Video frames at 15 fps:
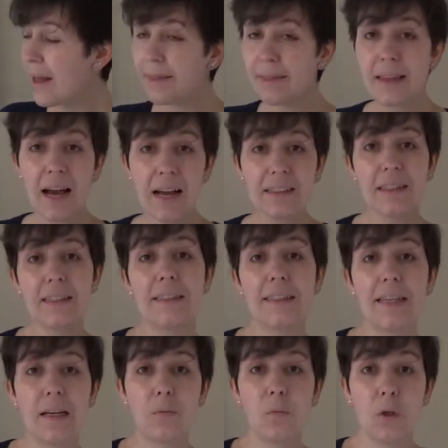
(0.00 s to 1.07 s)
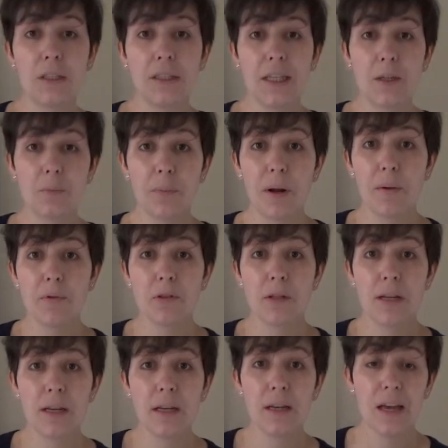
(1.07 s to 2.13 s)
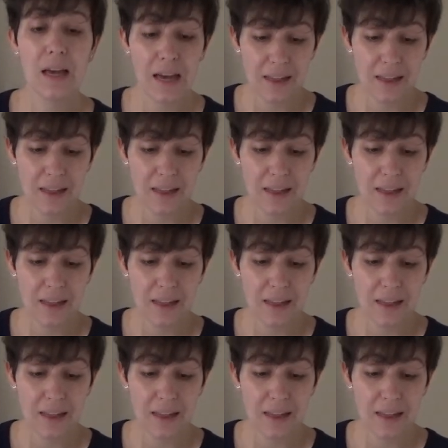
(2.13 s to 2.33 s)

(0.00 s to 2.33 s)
That, as we said previously,